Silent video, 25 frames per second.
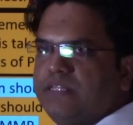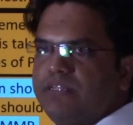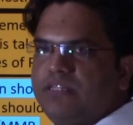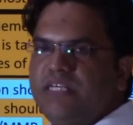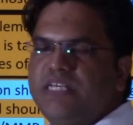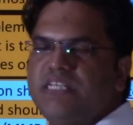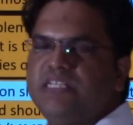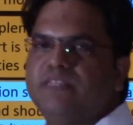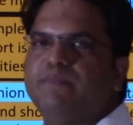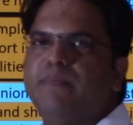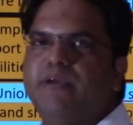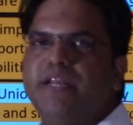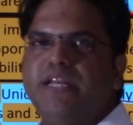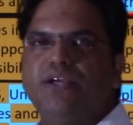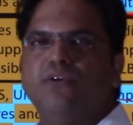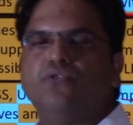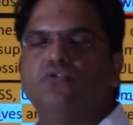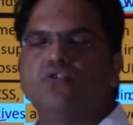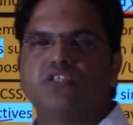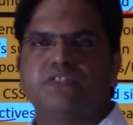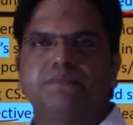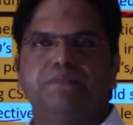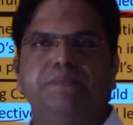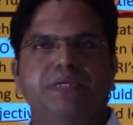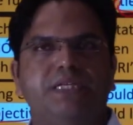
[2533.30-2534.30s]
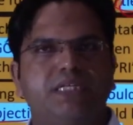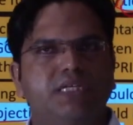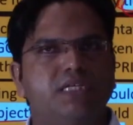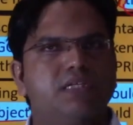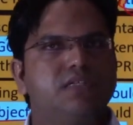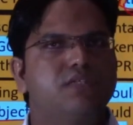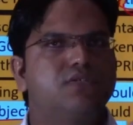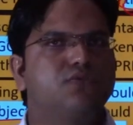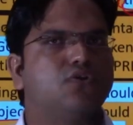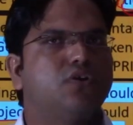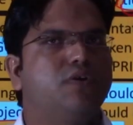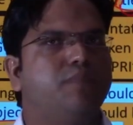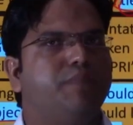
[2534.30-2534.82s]
these many
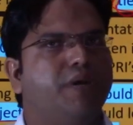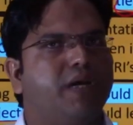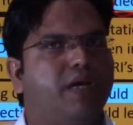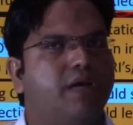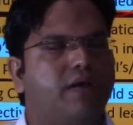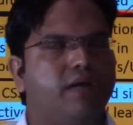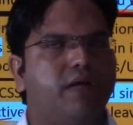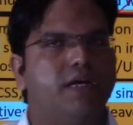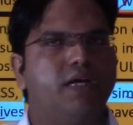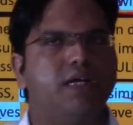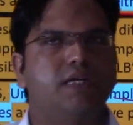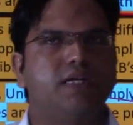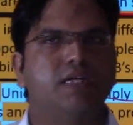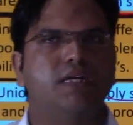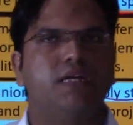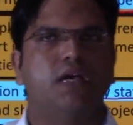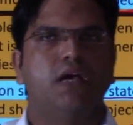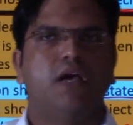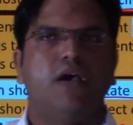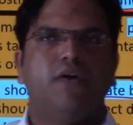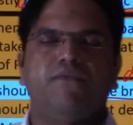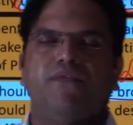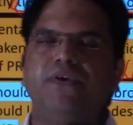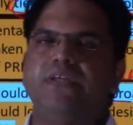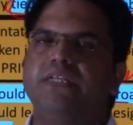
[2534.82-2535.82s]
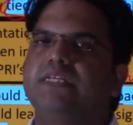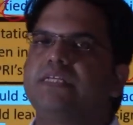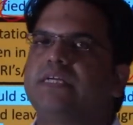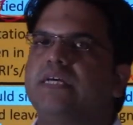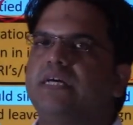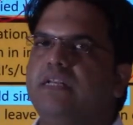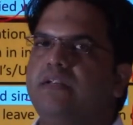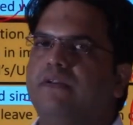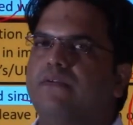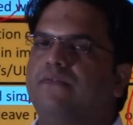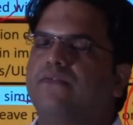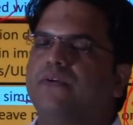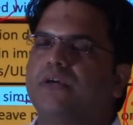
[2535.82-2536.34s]
hospitals should be created, physical
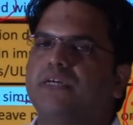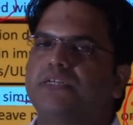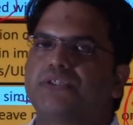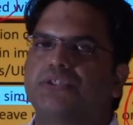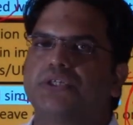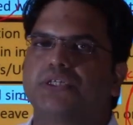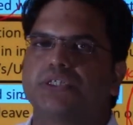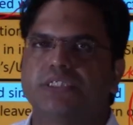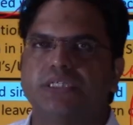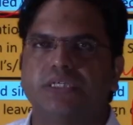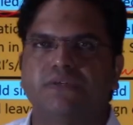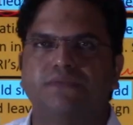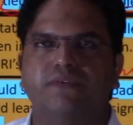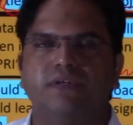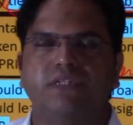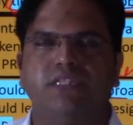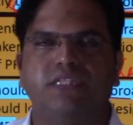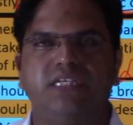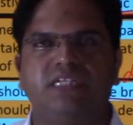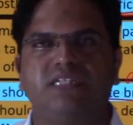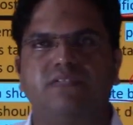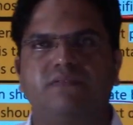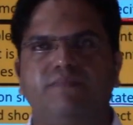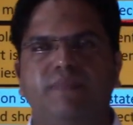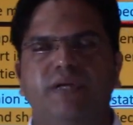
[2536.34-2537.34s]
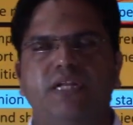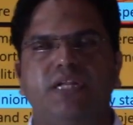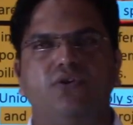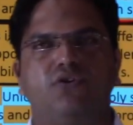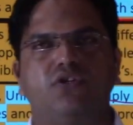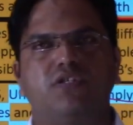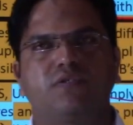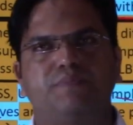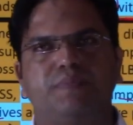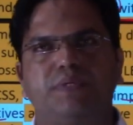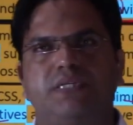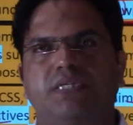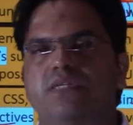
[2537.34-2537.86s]
infrastructure for these many
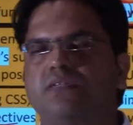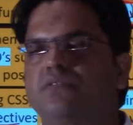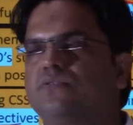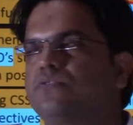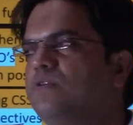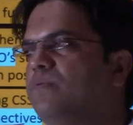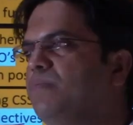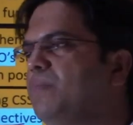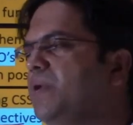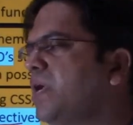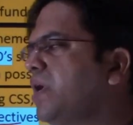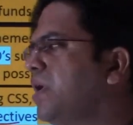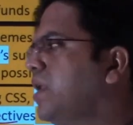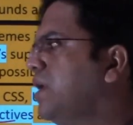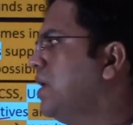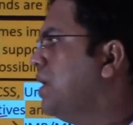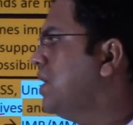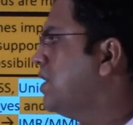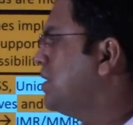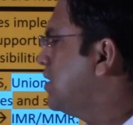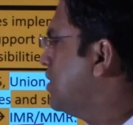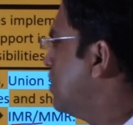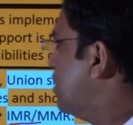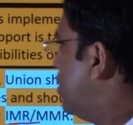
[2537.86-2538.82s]
hospitals should be created,